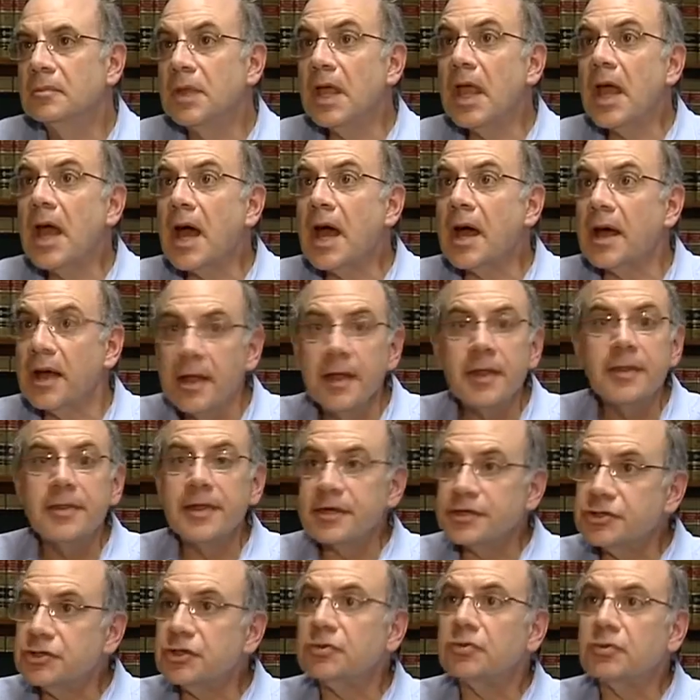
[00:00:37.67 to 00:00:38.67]
Yeah,
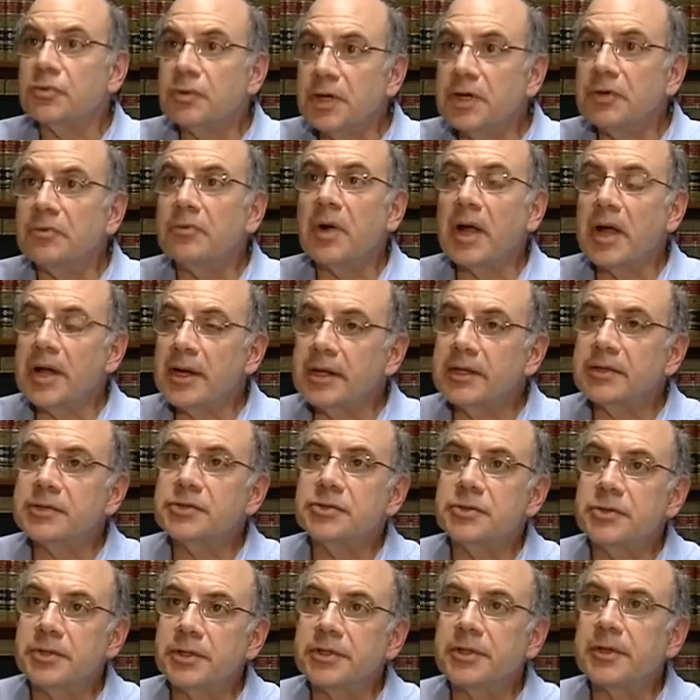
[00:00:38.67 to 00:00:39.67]
they should read right
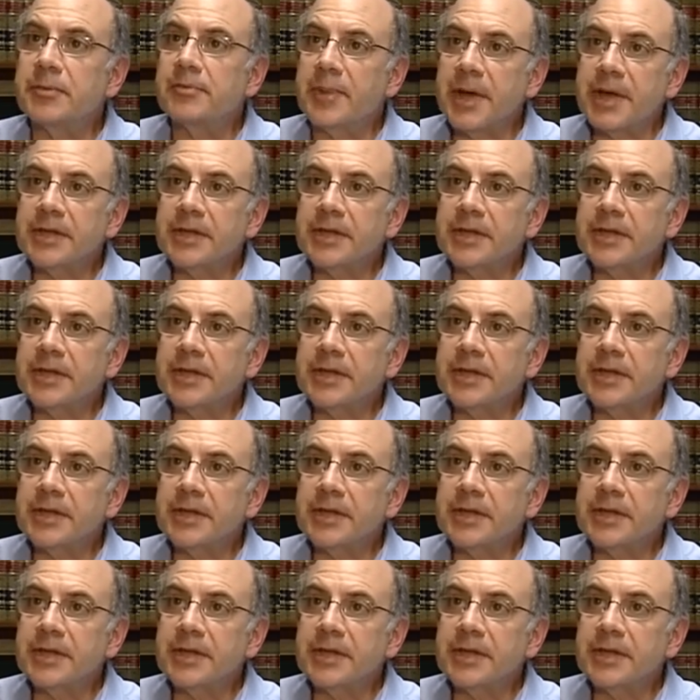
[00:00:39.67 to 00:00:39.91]
into it that